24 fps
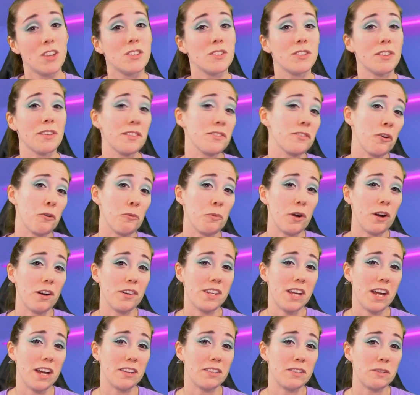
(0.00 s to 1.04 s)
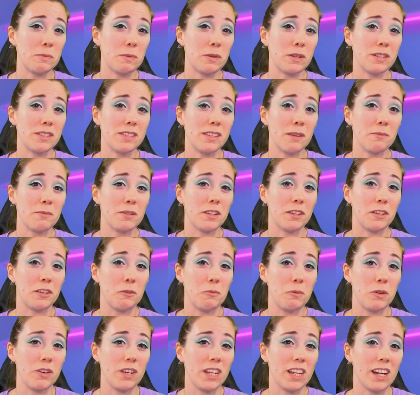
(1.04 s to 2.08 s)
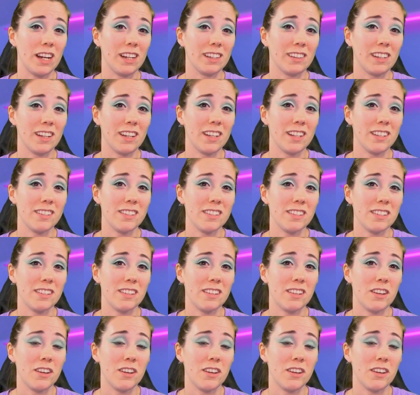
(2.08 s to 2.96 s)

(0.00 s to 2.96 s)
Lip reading: So let's open our textbooks up to the community guidelines,